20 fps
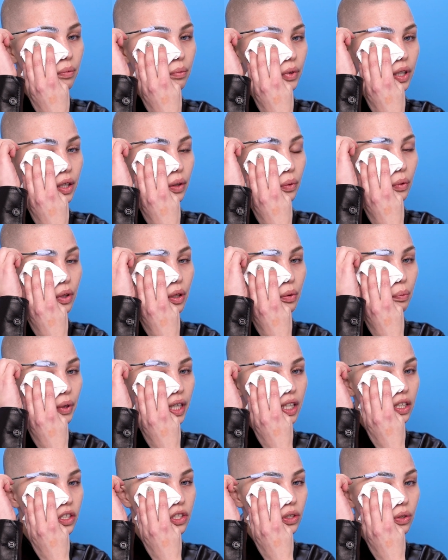But I want to
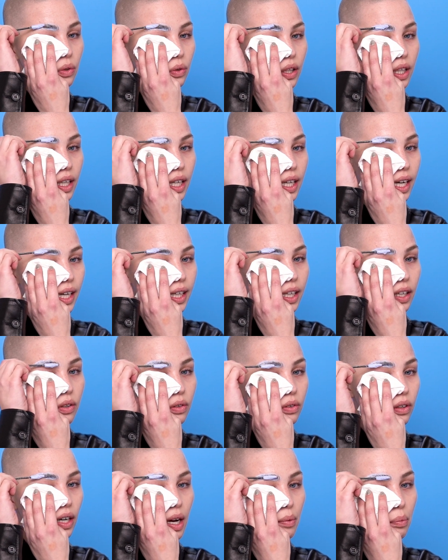make sure that I
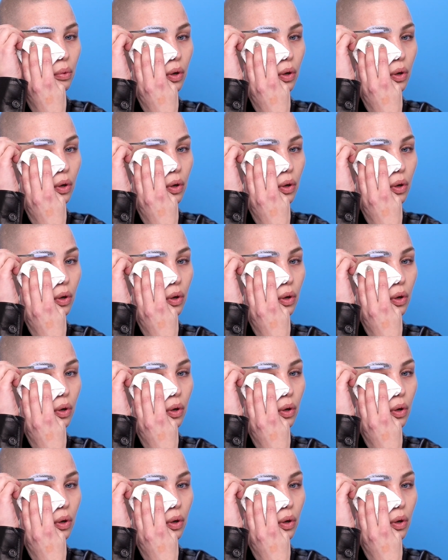grab